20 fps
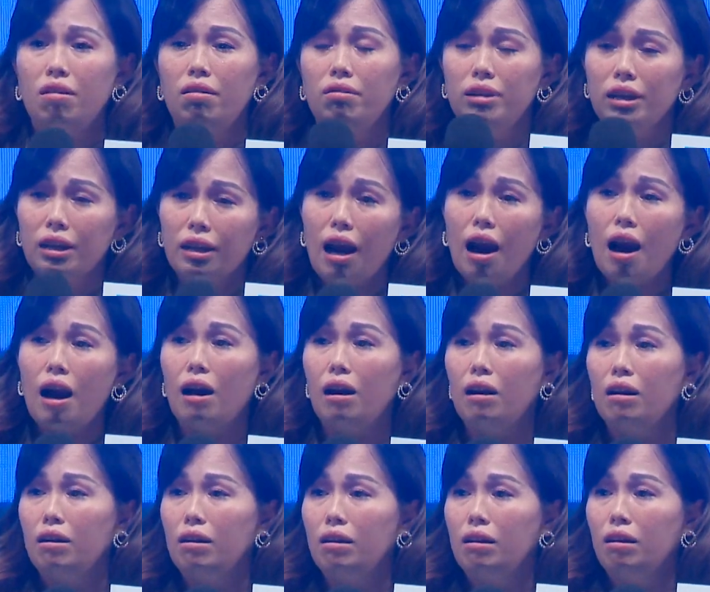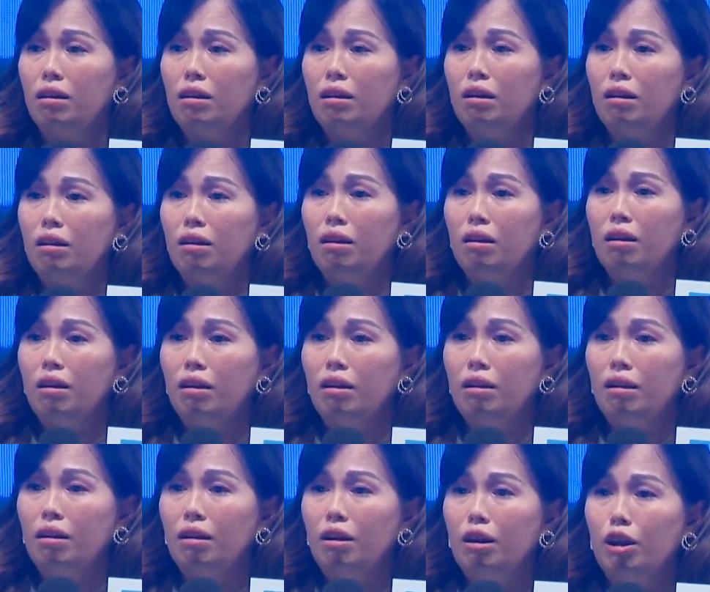the car.
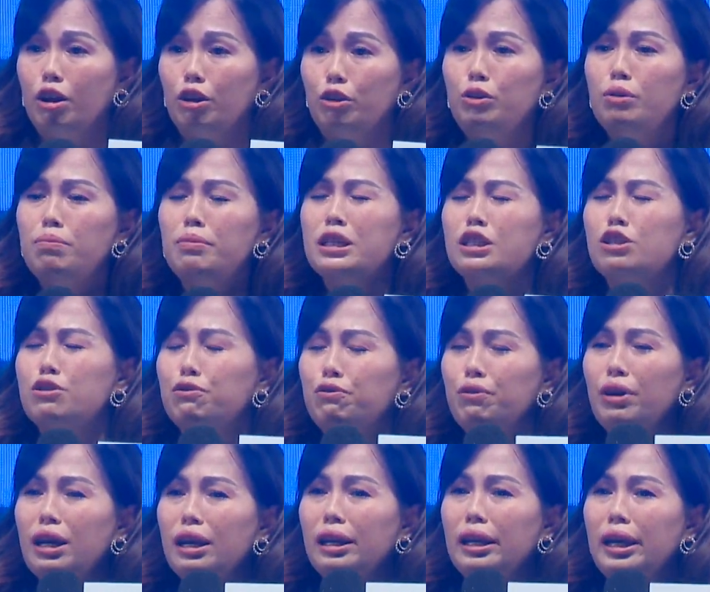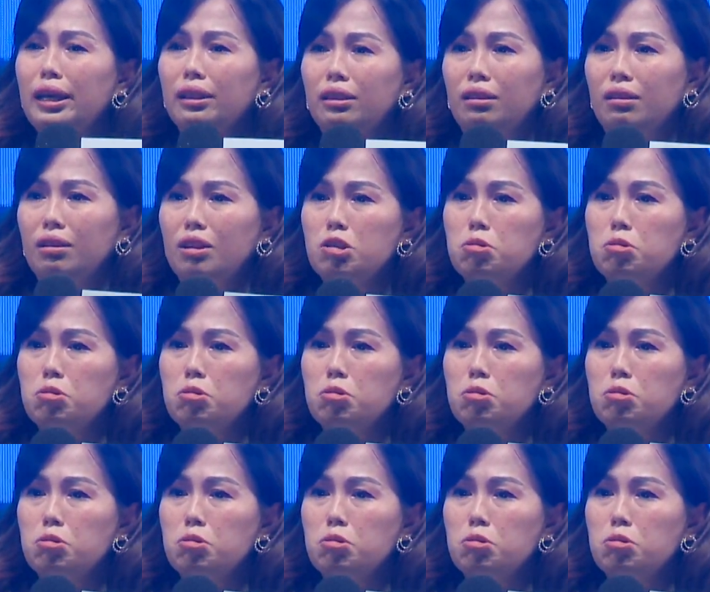You must feel it.